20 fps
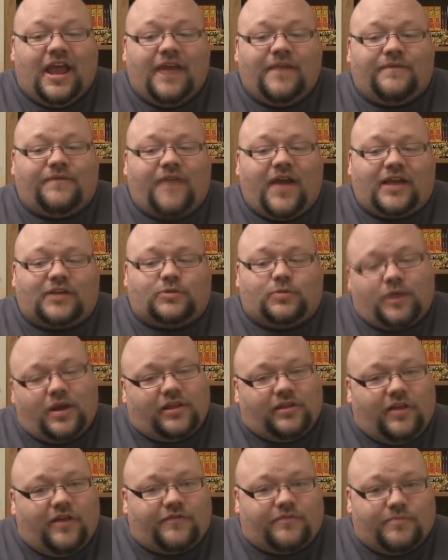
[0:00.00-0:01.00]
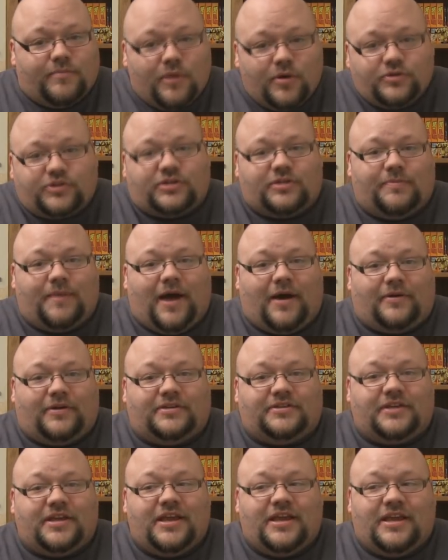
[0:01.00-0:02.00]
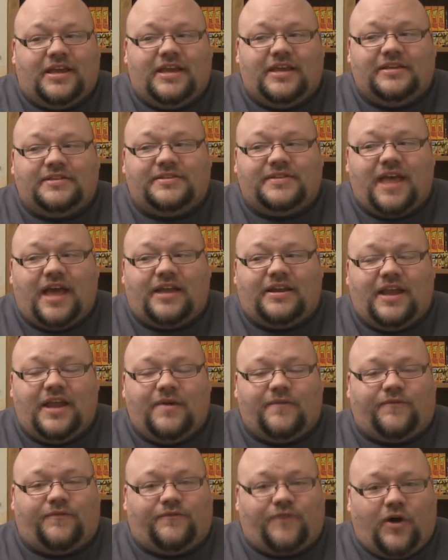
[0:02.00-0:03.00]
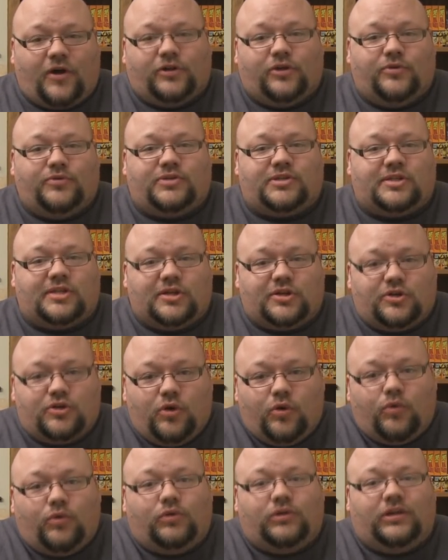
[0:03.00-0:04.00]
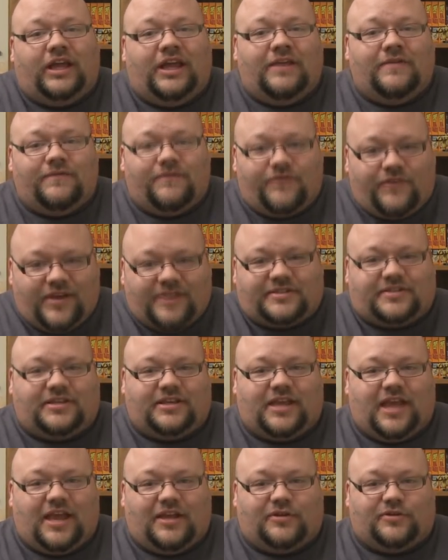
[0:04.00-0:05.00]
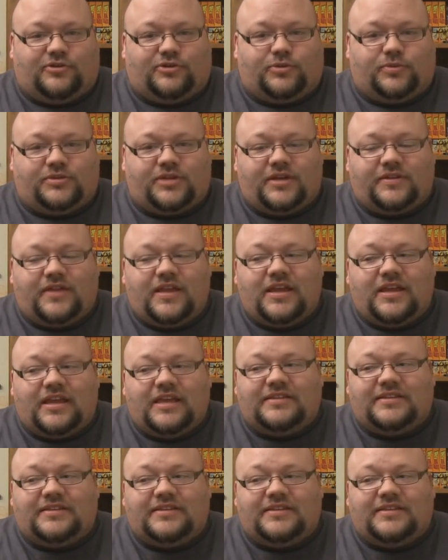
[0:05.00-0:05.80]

In fact, what I love most about it is that it follows the ghoul investigators, which I think